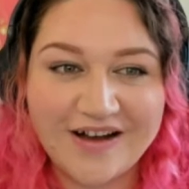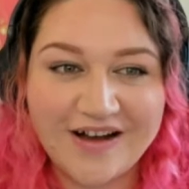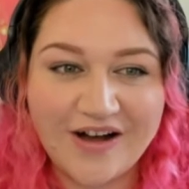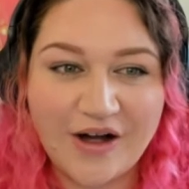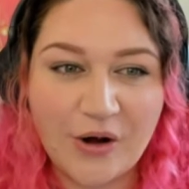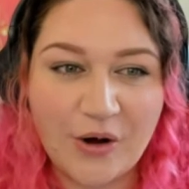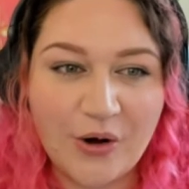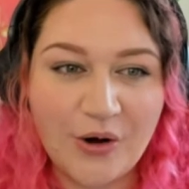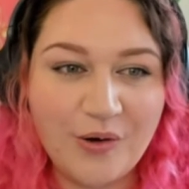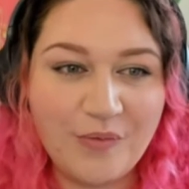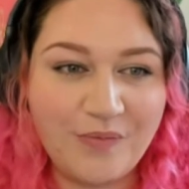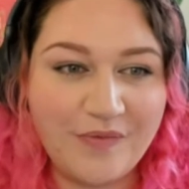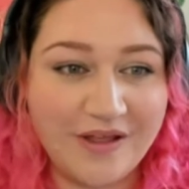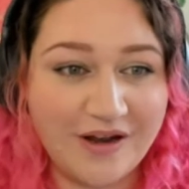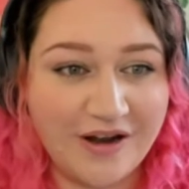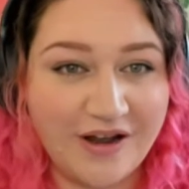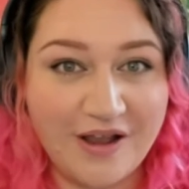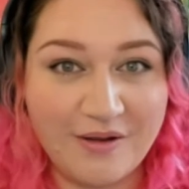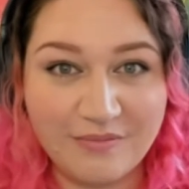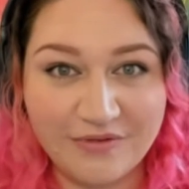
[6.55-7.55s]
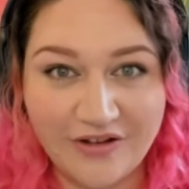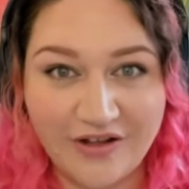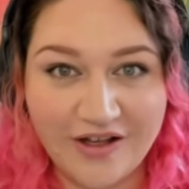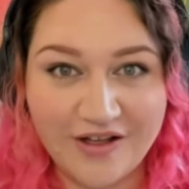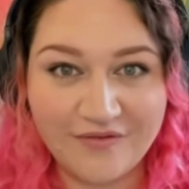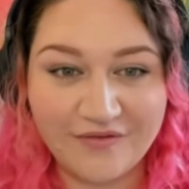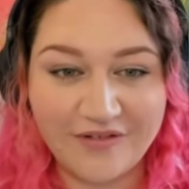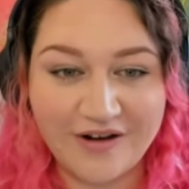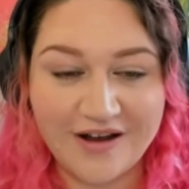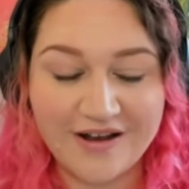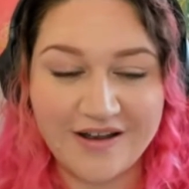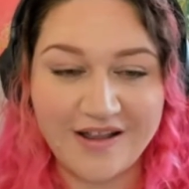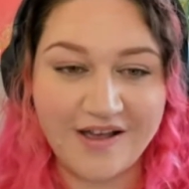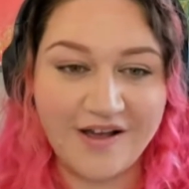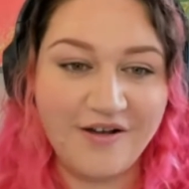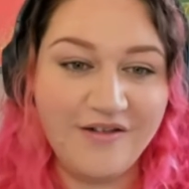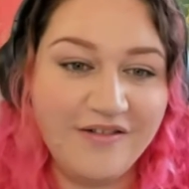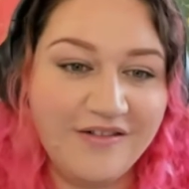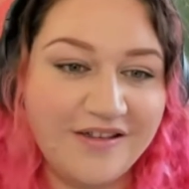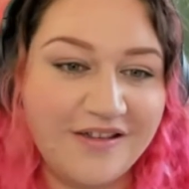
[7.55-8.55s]
I hope that I am live right
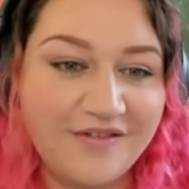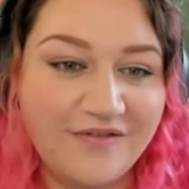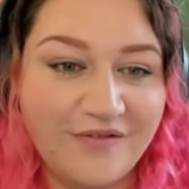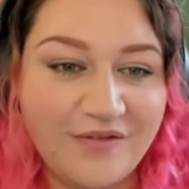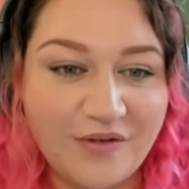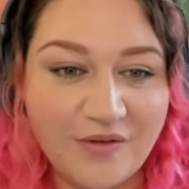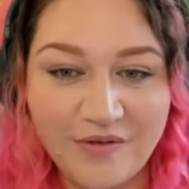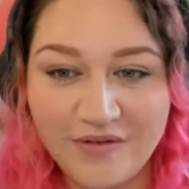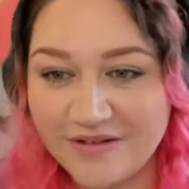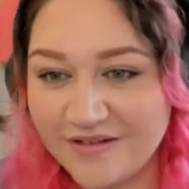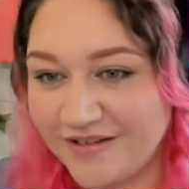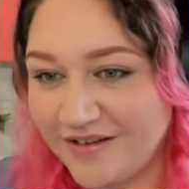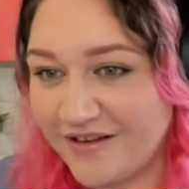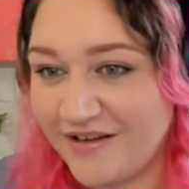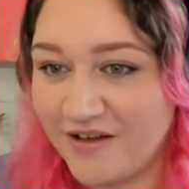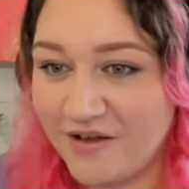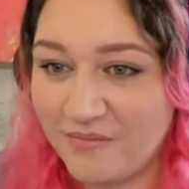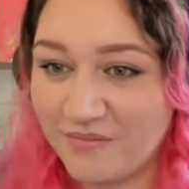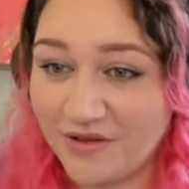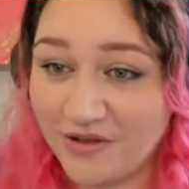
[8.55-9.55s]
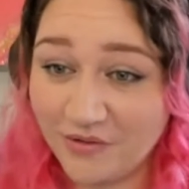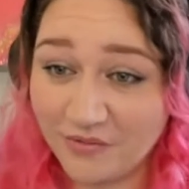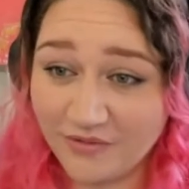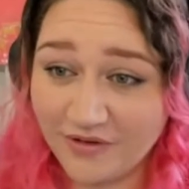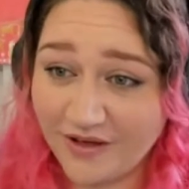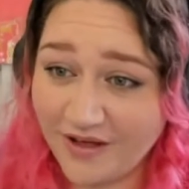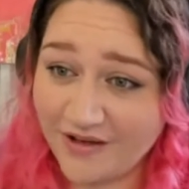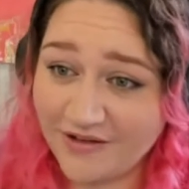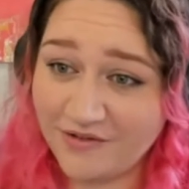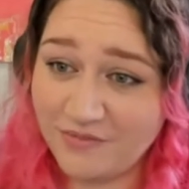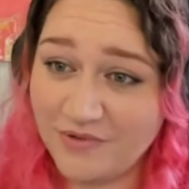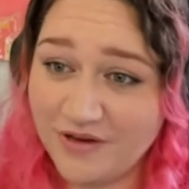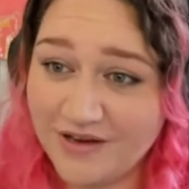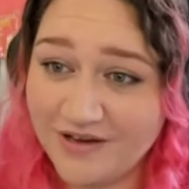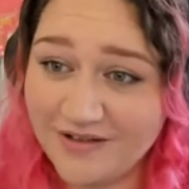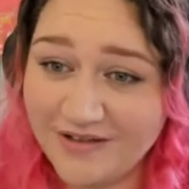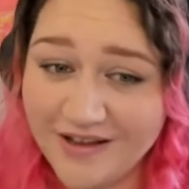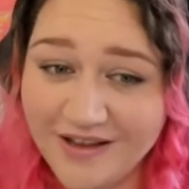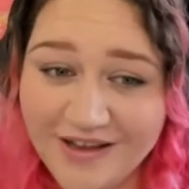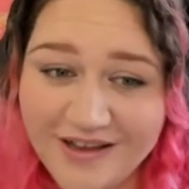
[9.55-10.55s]
now. If not, um, you will catch me in
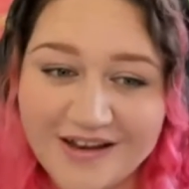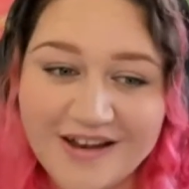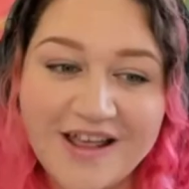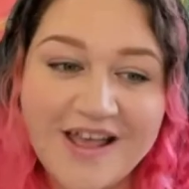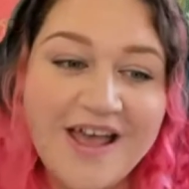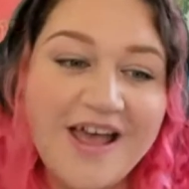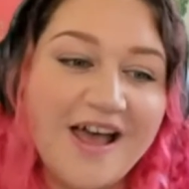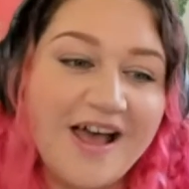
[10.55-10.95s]
a second.